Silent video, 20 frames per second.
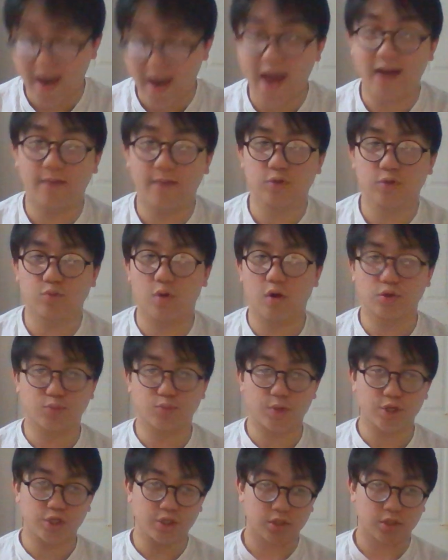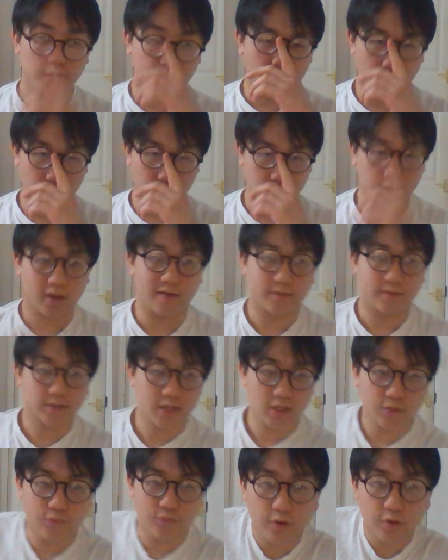Adam as well, especially personal privacy
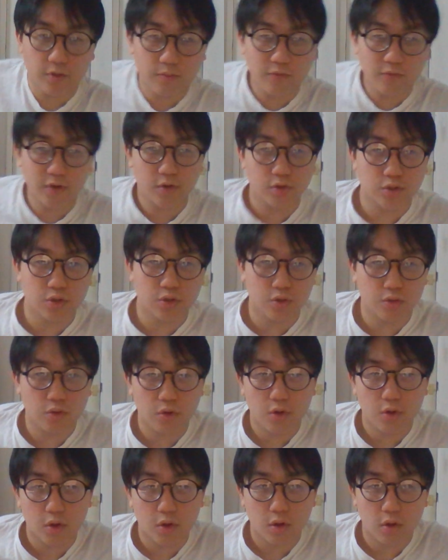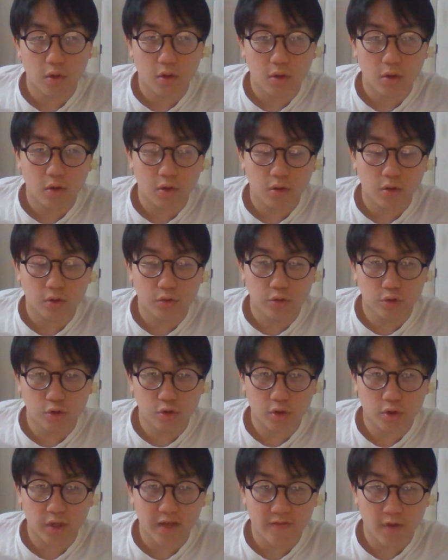in this video too. Do
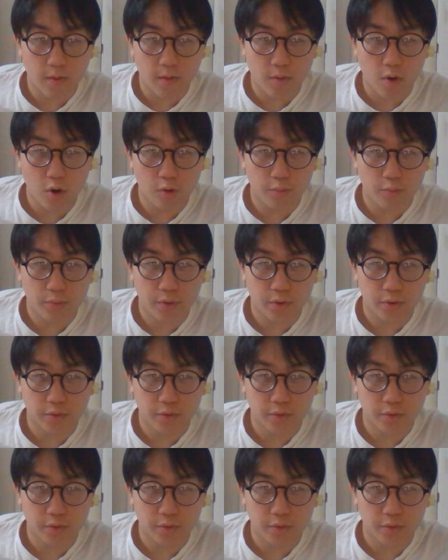not give up hope.